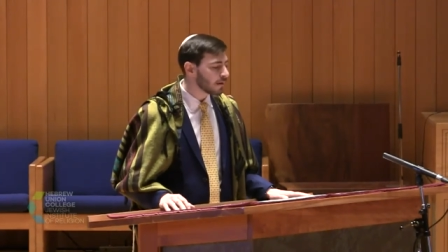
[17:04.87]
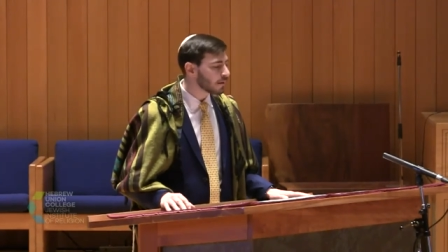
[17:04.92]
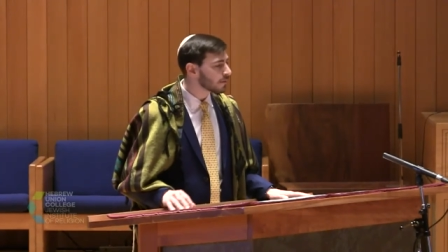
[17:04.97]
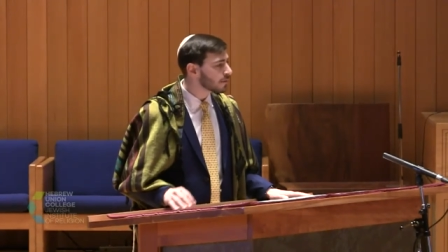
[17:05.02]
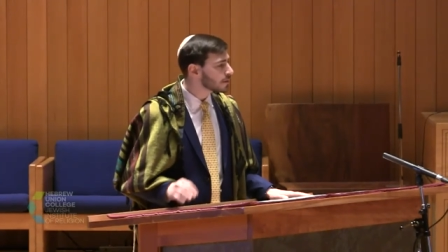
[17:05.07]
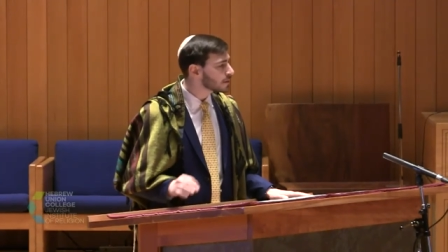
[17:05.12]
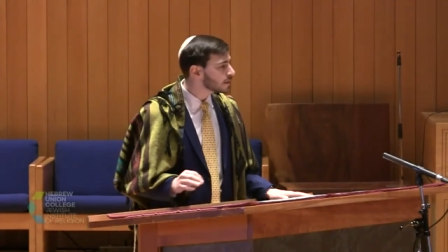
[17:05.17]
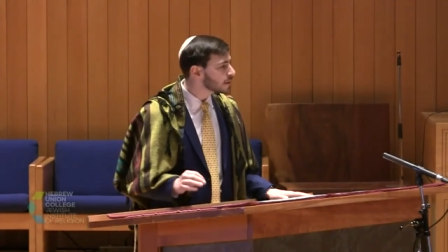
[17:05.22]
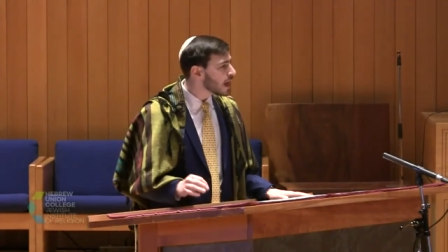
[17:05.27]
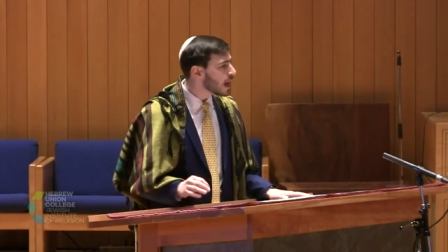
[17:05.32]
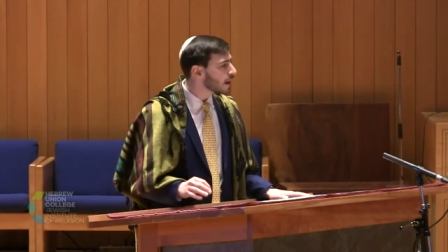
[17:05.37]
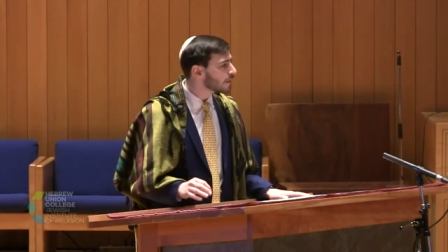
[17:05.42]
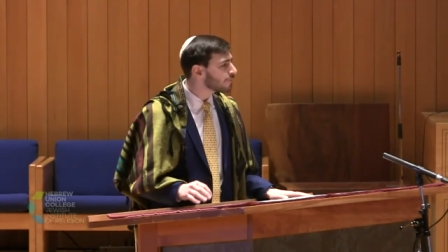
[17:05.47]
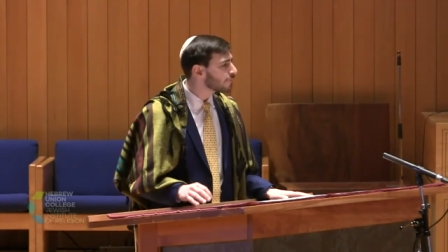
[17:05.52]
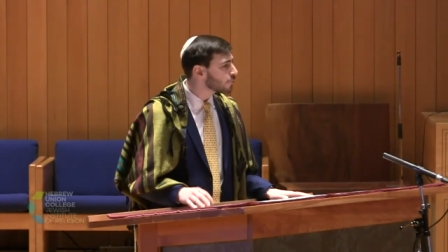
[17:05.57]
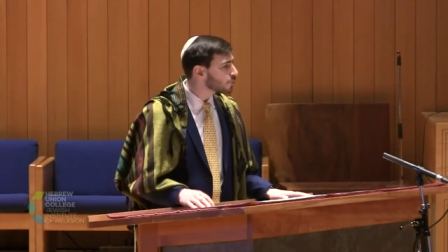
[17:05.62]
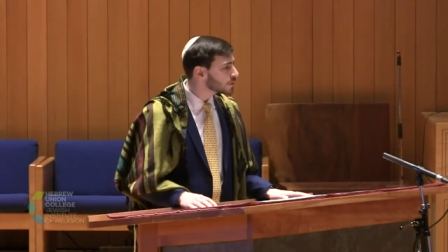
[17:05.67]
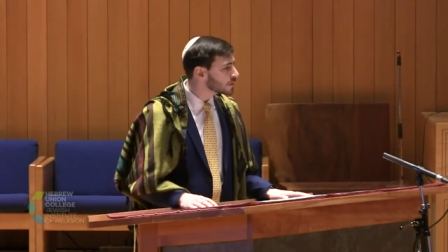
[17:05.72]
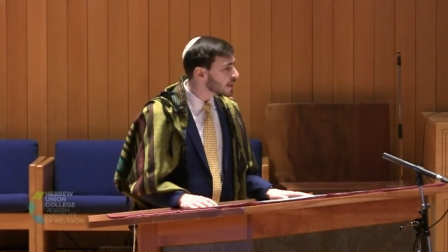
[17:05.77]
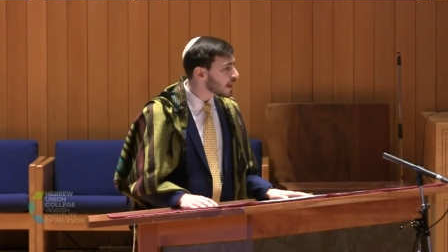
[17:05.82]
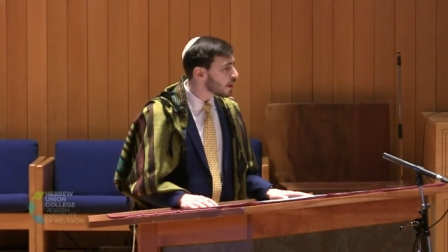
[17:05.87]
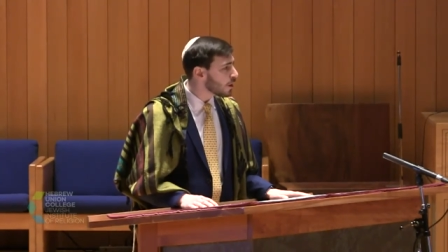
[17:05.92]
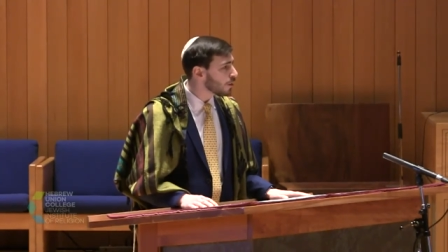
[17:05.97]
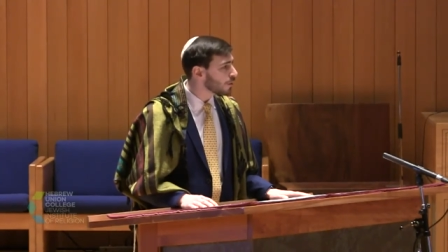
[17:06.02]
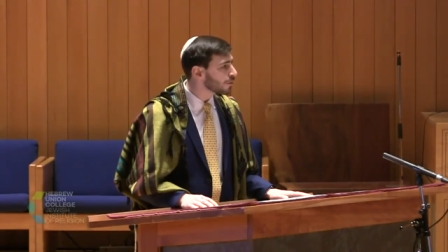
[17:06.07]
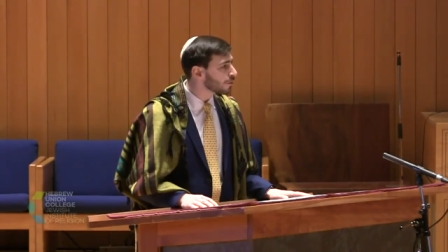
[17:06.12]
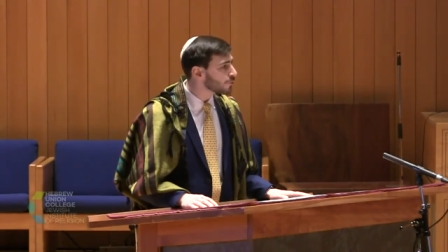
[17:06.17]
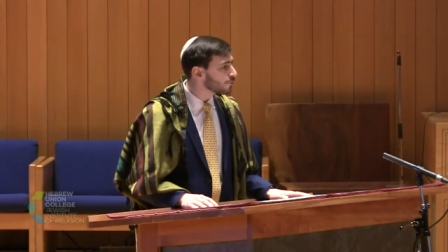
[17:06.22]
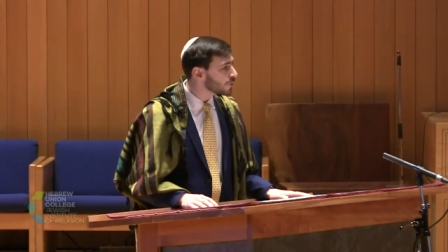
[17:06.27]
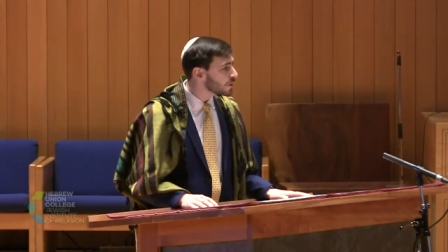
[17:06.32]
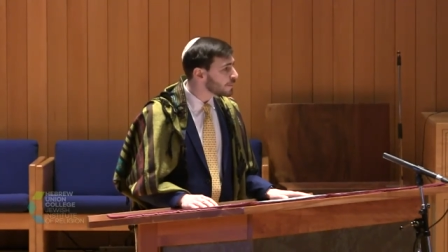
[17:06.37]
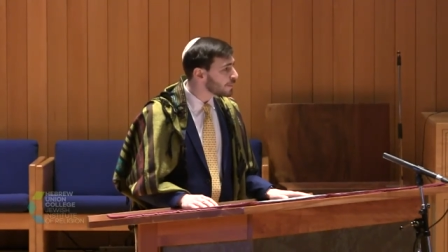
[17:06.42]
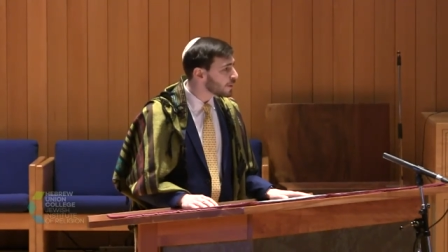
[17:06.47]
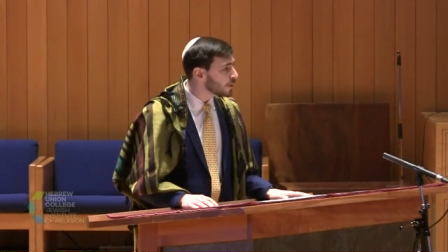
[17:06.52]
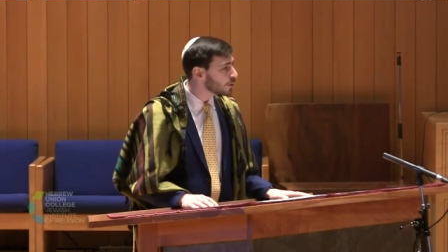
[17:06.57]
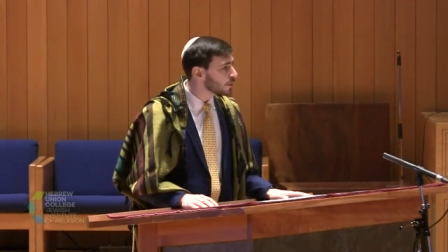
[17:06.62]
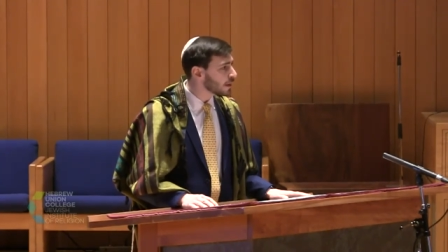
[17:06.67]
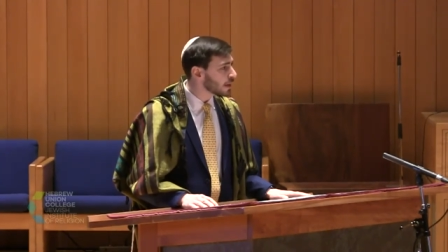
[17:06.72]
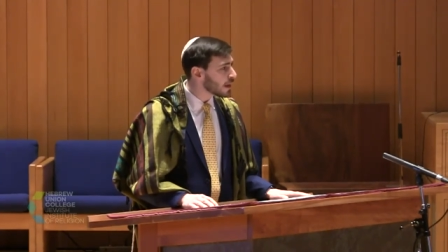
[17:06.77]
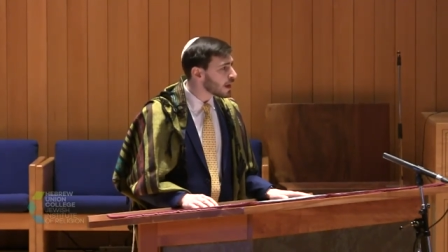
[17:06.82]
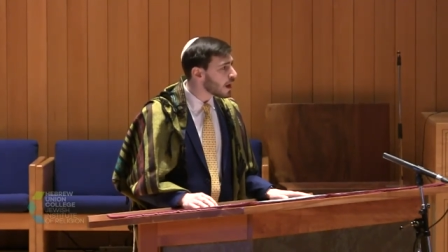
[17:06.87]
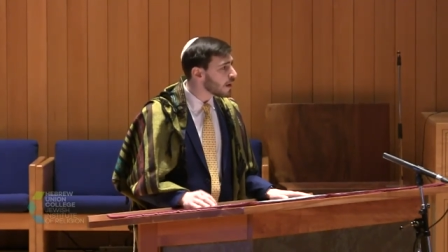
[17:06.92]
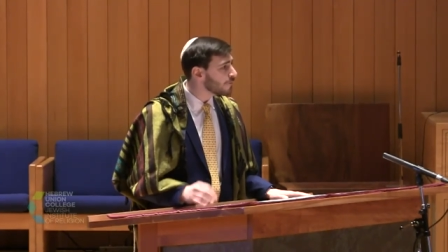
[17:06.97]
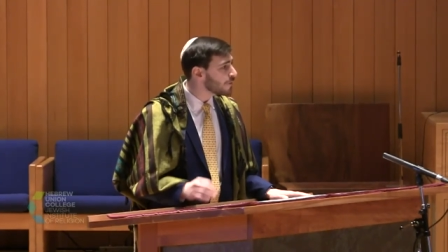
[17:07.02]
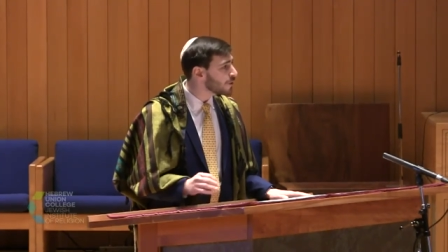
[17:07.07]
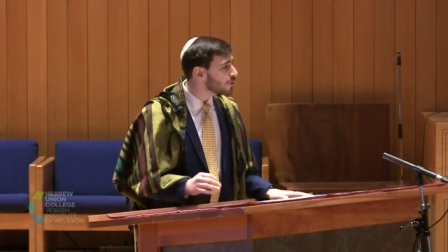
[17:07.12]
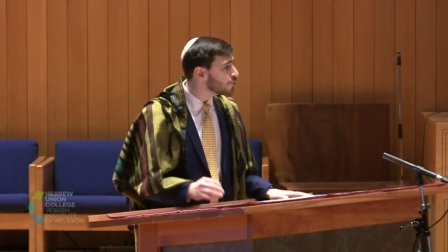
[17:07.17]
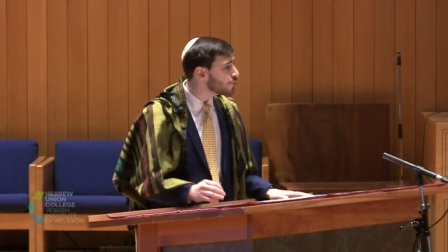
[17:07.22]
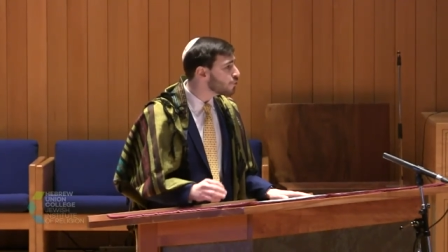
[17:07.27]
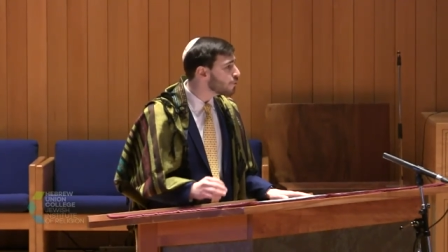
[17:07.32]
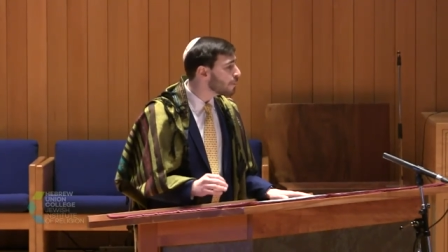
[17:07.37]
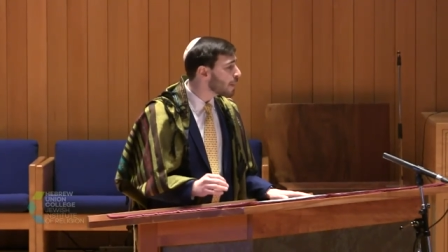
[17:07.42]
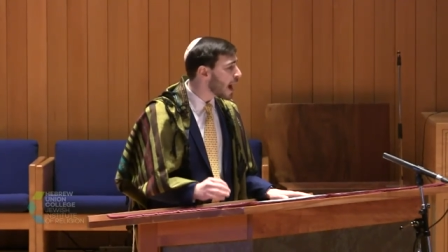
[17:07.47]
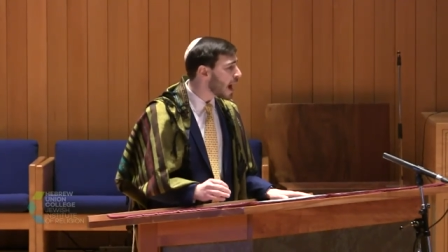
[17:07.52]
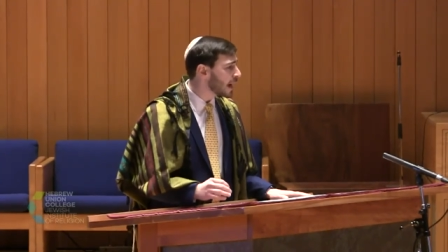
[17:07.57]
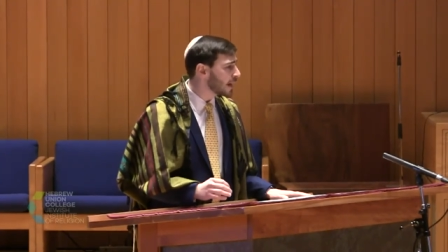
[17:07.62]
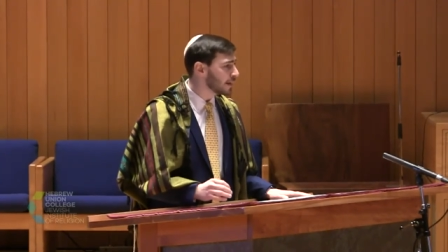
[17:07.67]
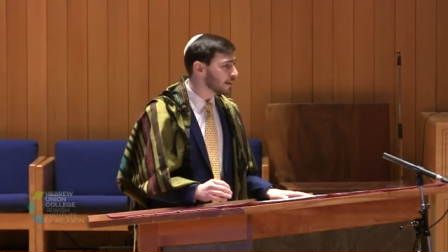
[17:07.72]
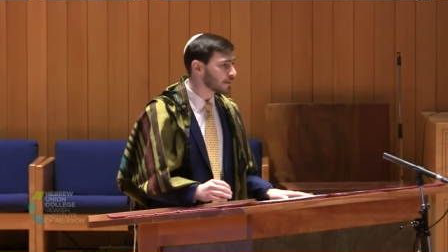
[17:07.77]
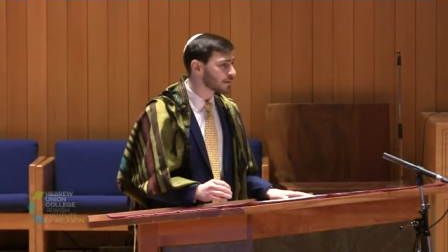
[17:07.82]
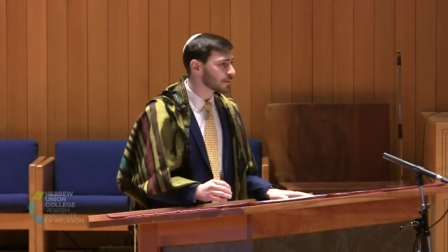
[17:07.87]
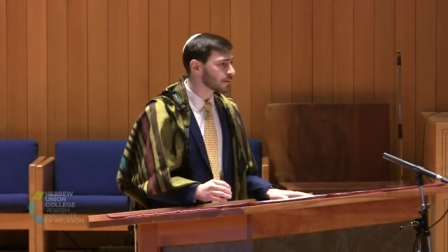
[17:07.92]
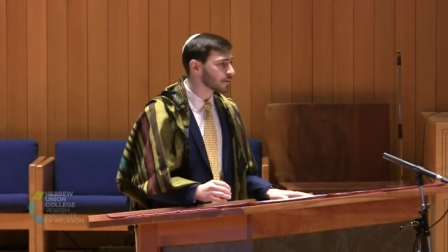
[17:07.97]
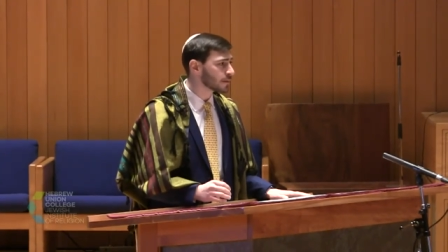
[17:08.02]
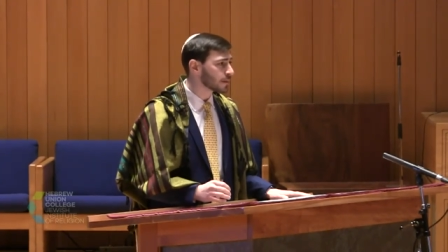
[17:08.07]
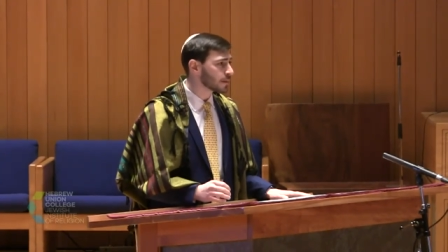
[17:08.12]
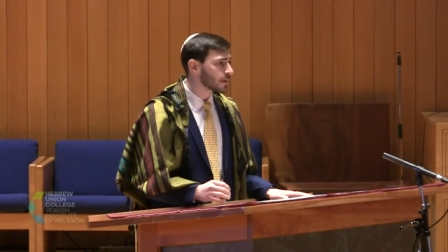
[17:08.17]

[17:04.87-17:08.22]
does not foretell the rebuilding of a new Bait,